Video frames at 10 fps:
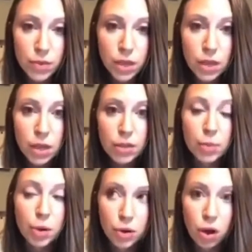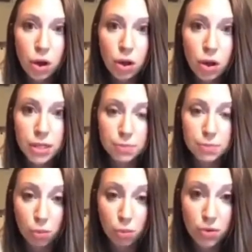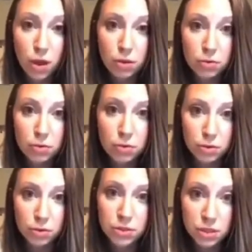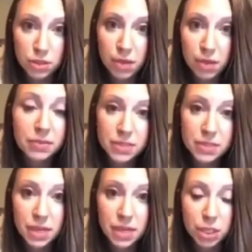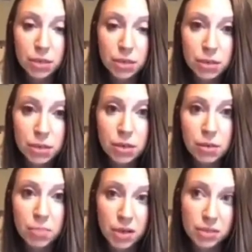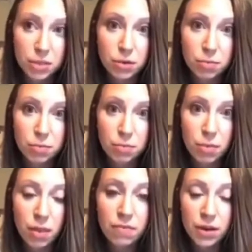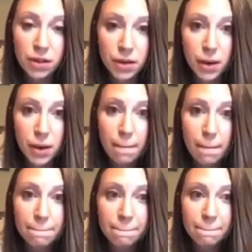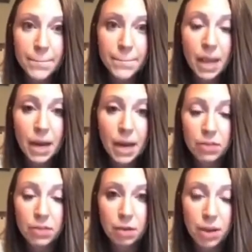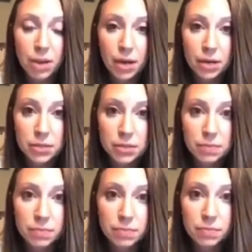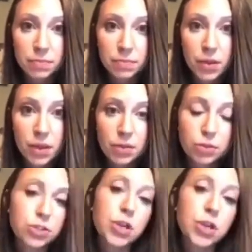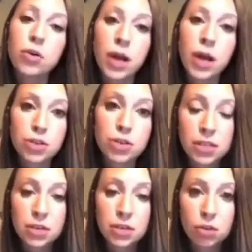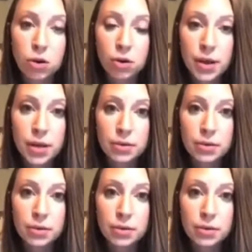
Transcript: The protocol is propofol or some kind of sedation because they're on the ventilator and IV antibiotics. There's no hydroxychloroquine.